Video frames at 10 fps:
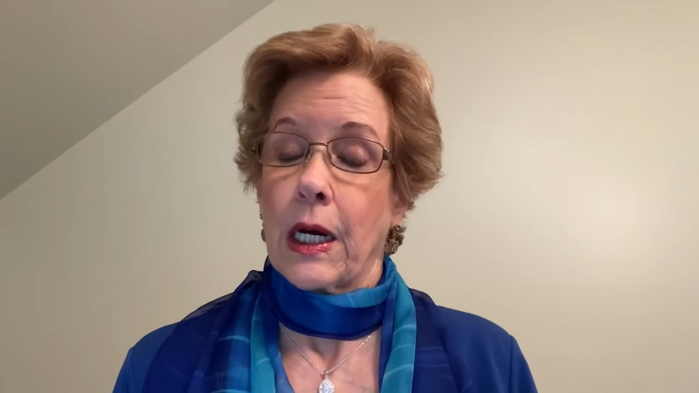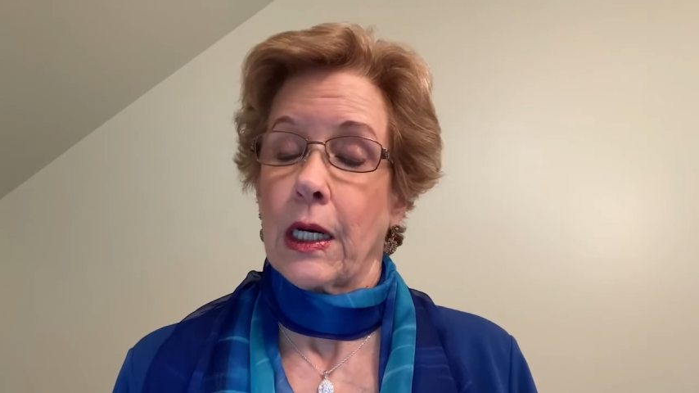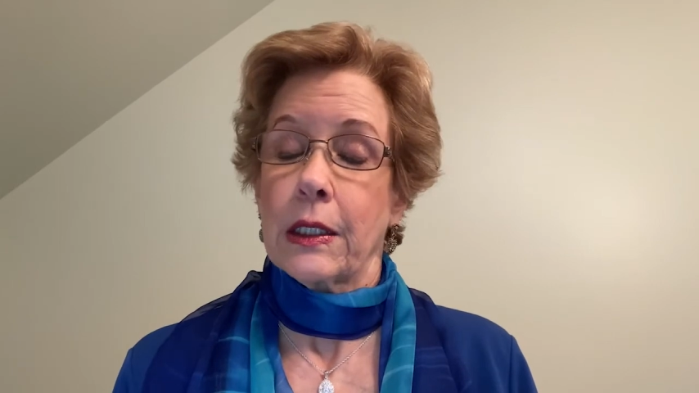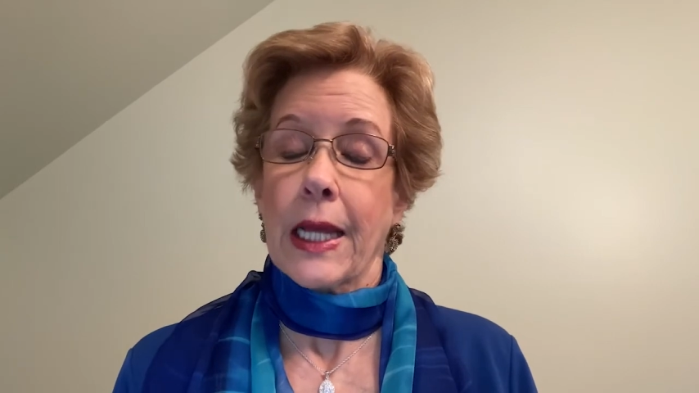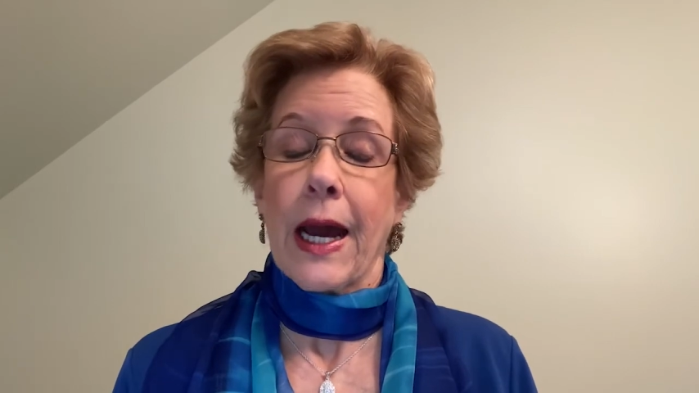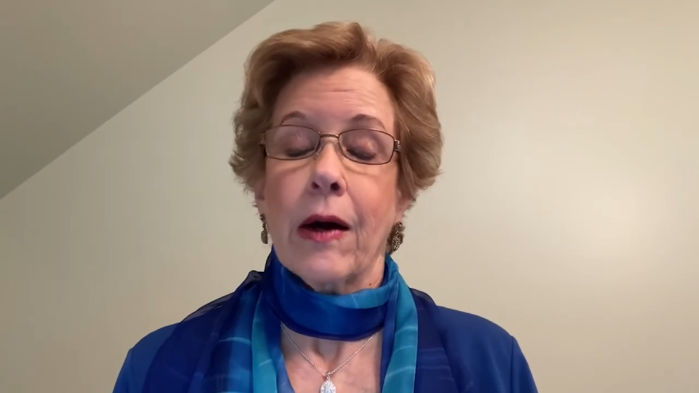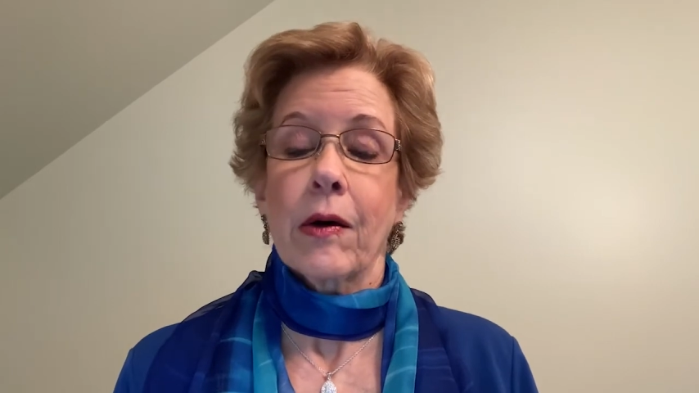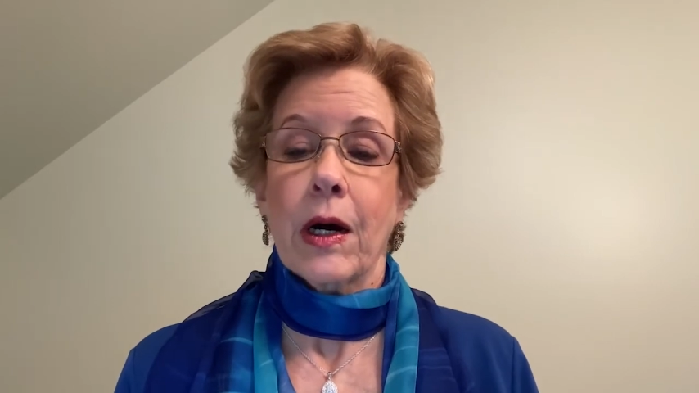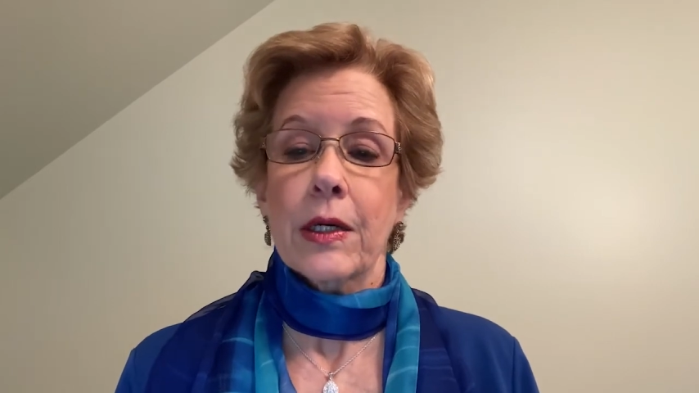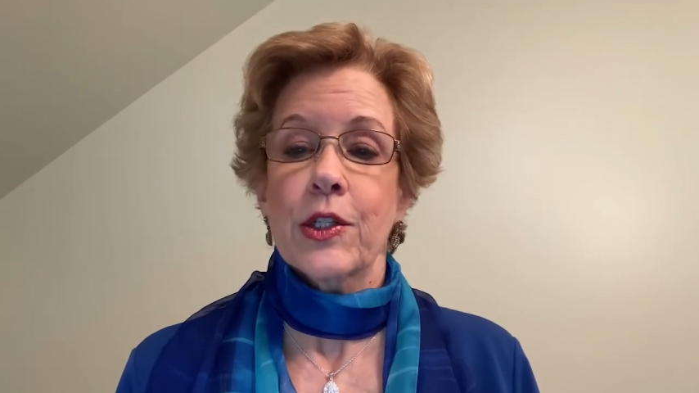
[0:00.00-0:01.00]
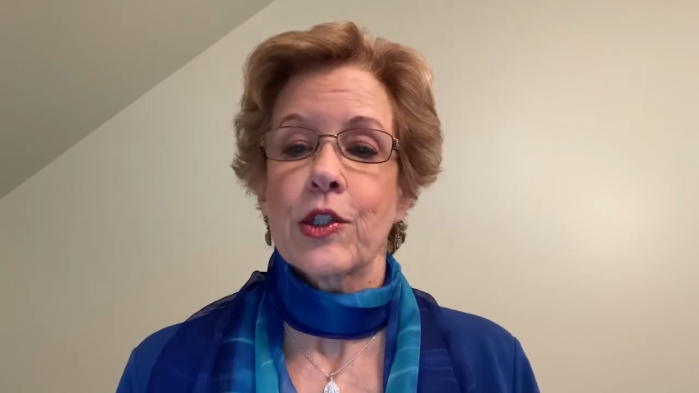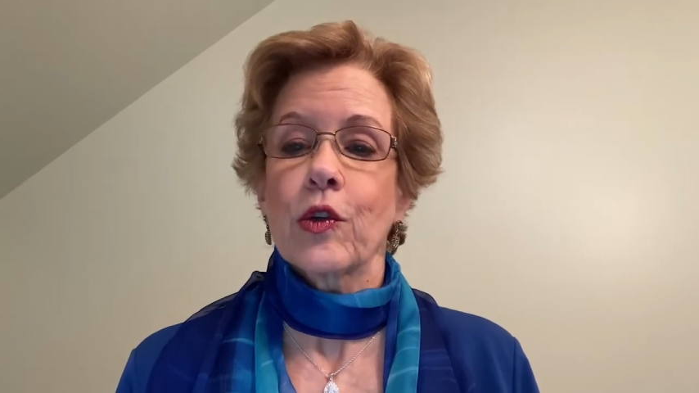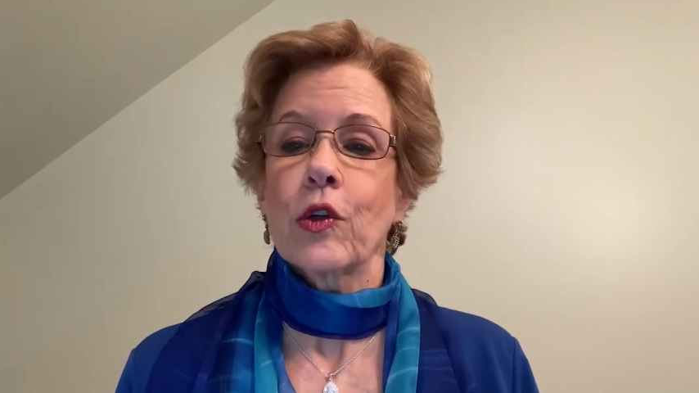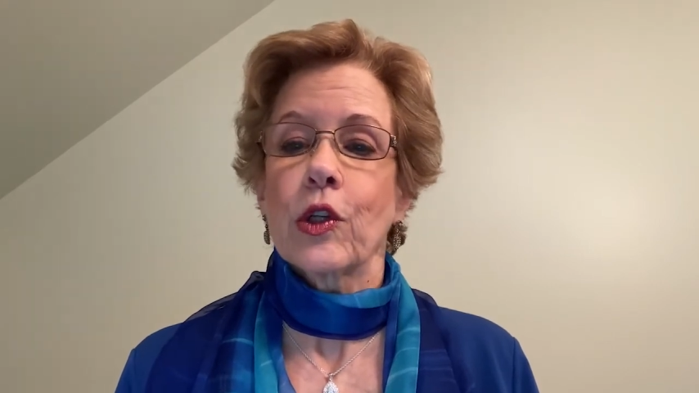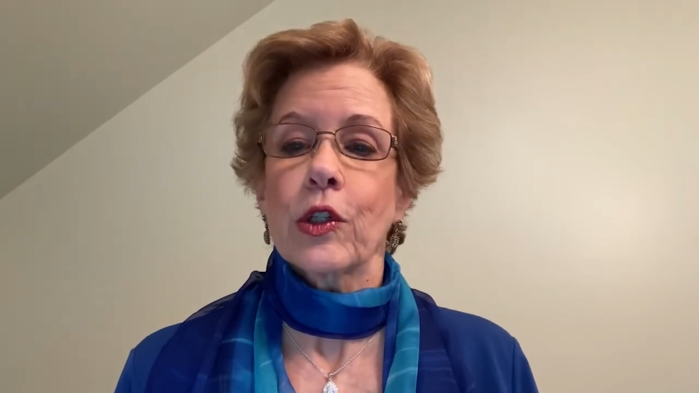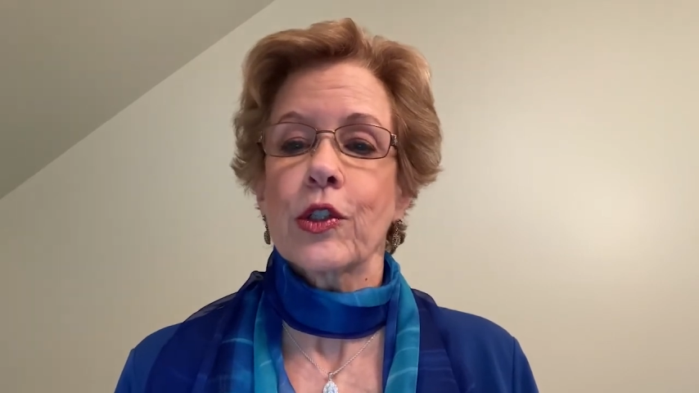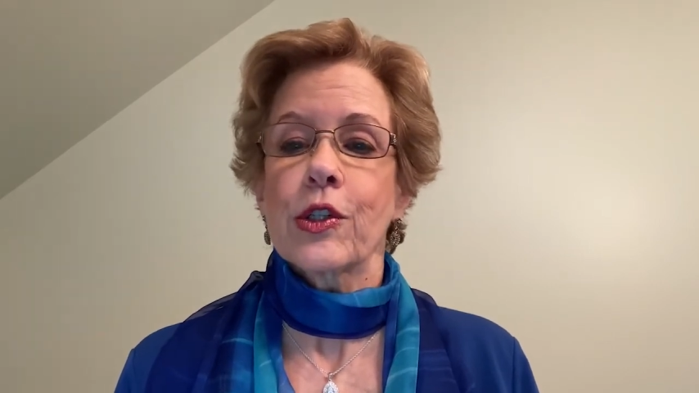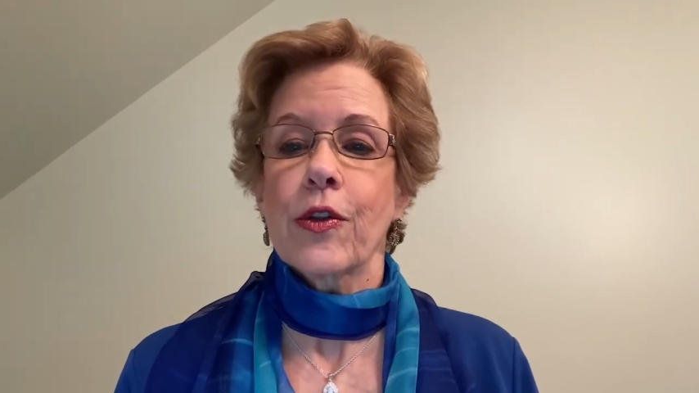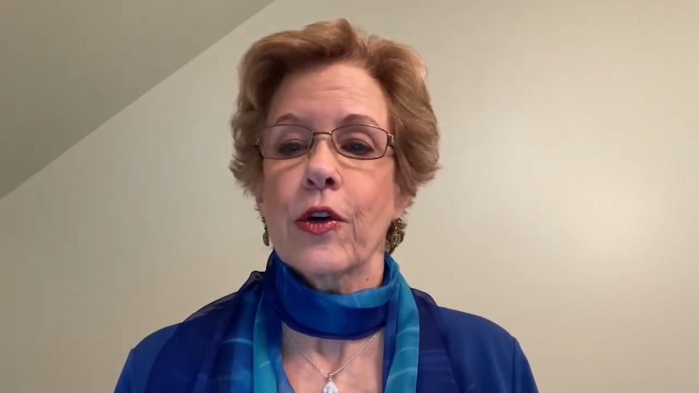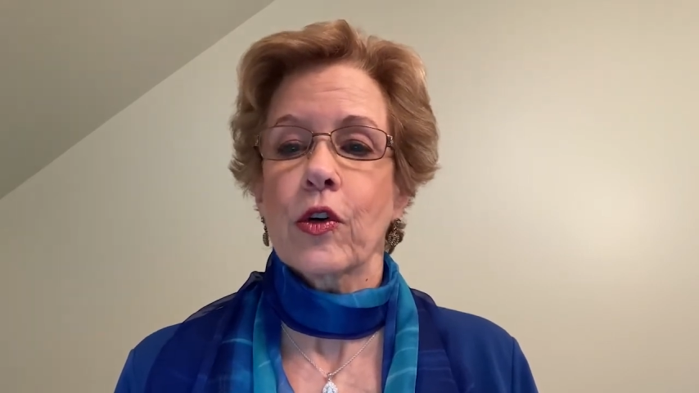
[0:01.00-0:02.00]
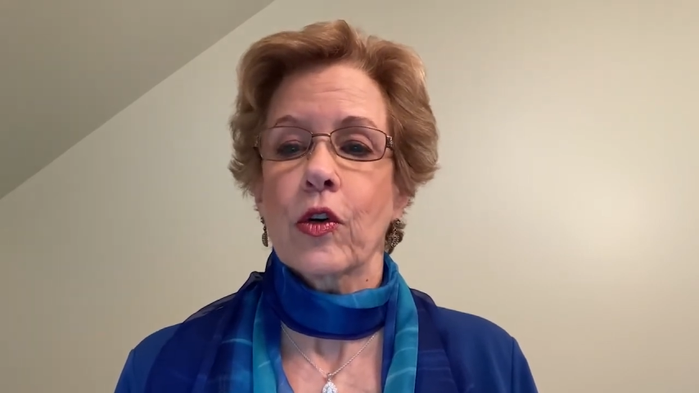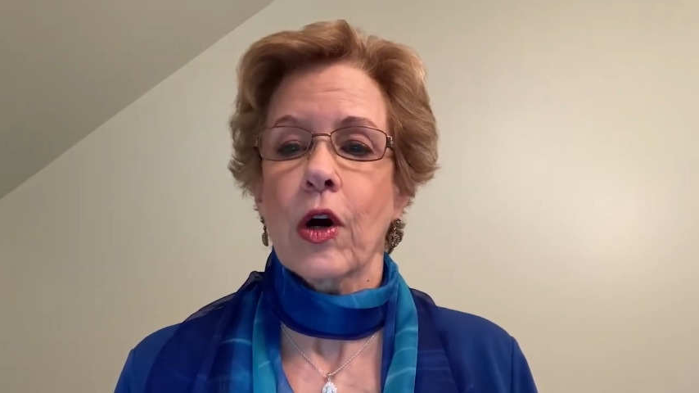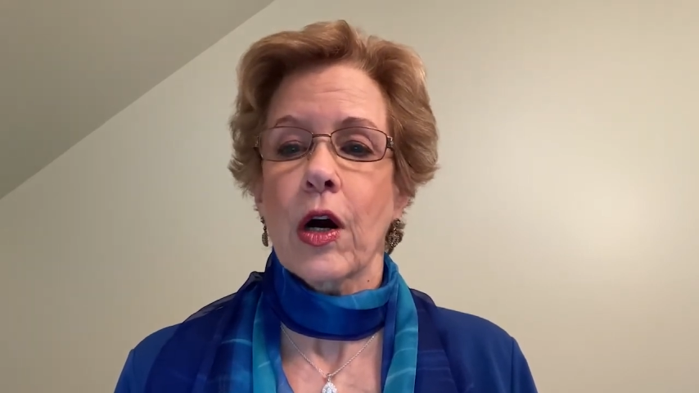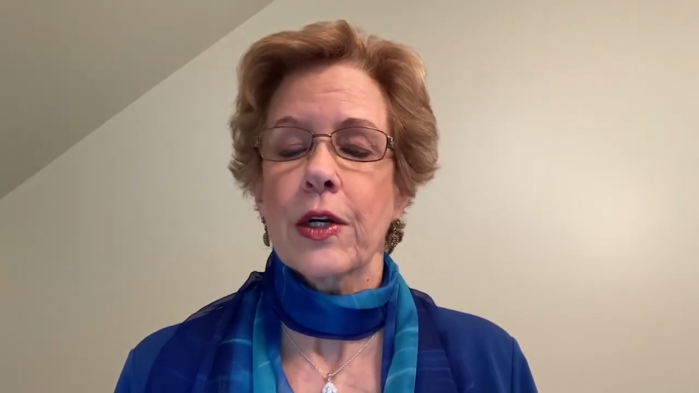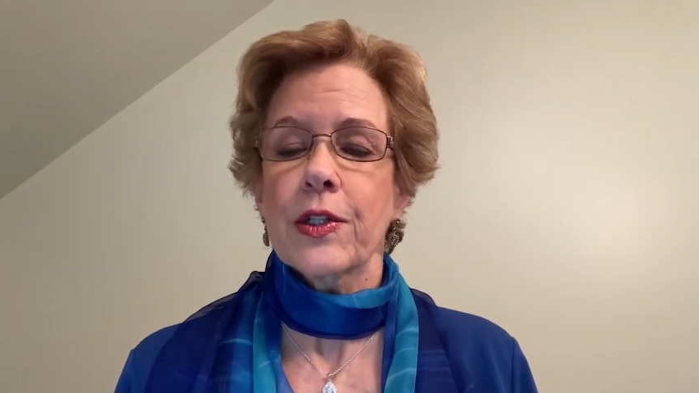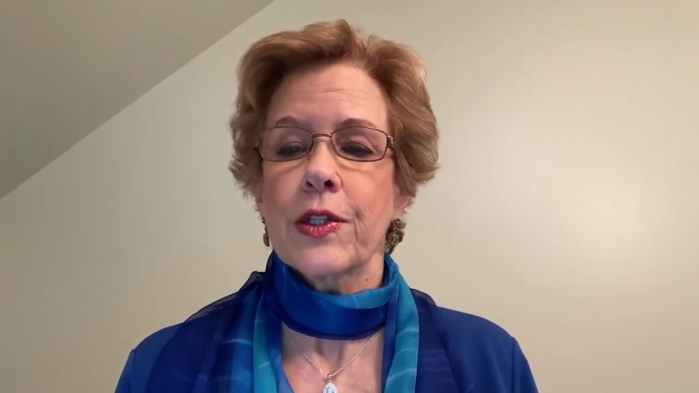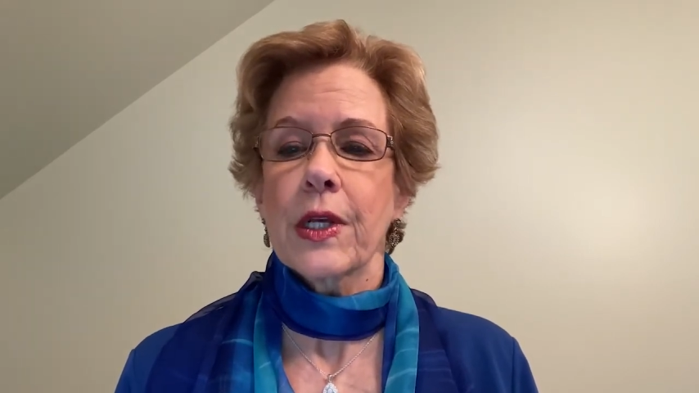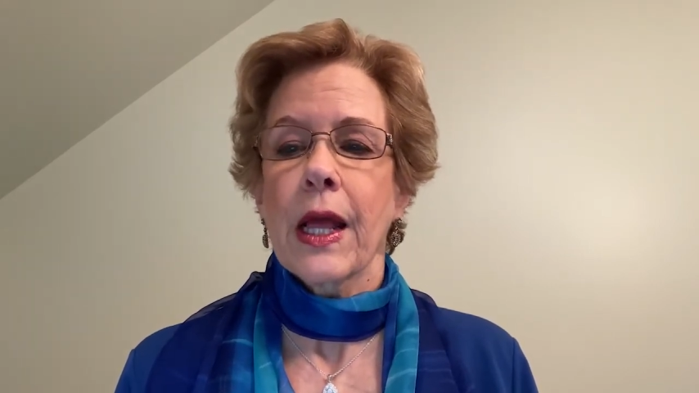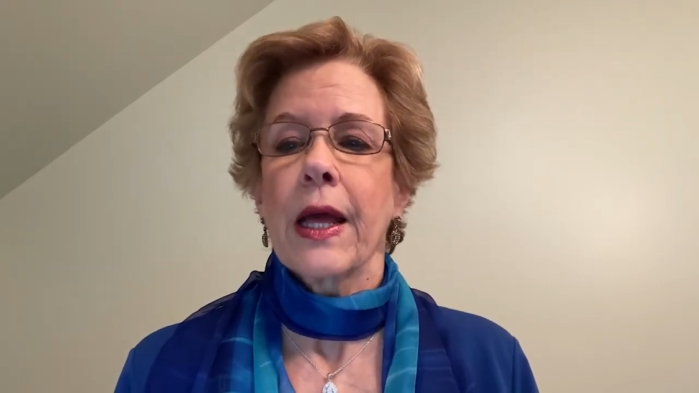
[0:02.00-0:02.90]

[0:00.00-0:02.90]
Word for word: Allow us to look to the cross,